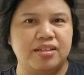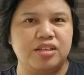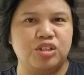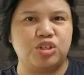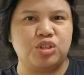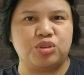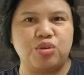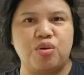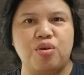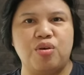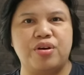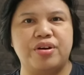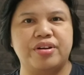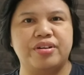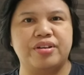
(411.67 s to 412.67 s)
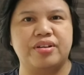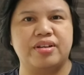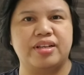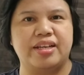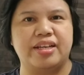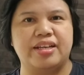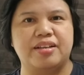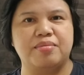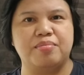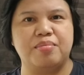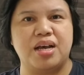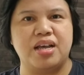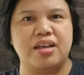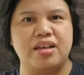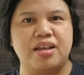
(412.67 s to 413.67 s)
stored in
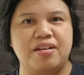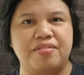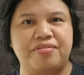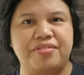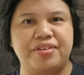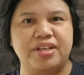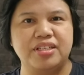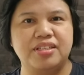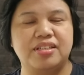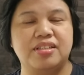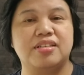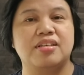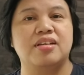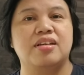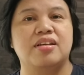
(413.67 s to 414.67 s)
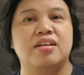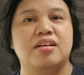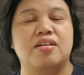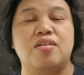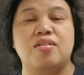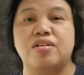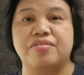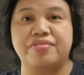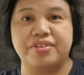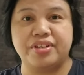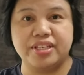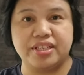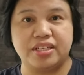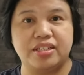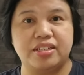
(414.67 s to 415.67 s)
my fridge or
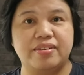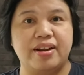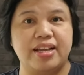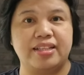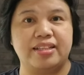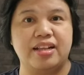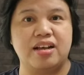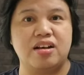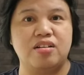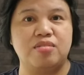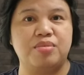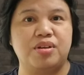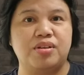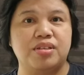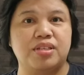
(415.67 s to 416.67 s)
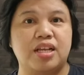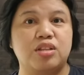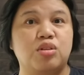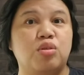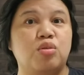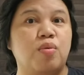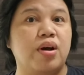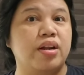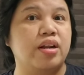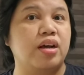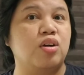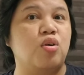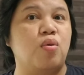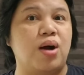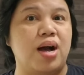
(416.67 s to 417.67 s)
freezer right now because I don't
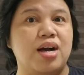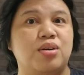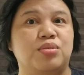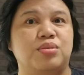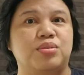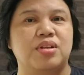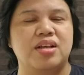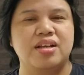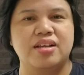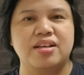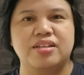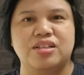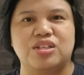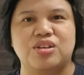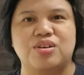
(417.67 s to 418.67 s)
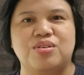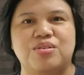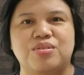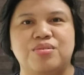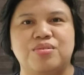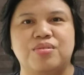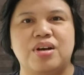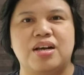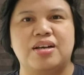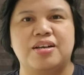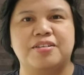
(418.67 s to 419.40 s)
wanna go out. So